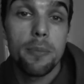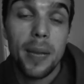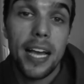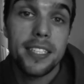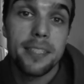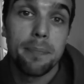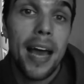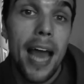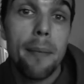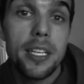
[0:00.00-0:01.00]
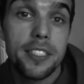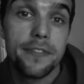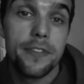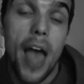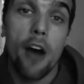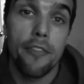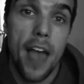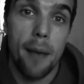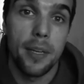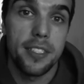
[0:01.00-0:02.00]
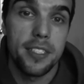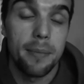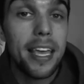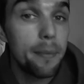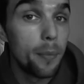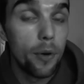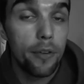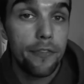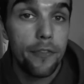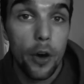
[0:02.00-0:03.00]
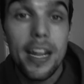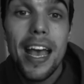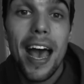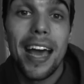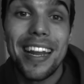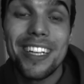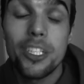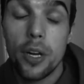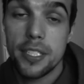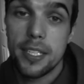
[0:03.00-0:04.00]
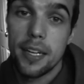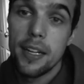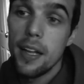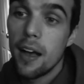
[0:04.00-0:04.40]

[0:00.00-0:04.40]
Replace bad habits for healthy habits. Make it more fun and interesting.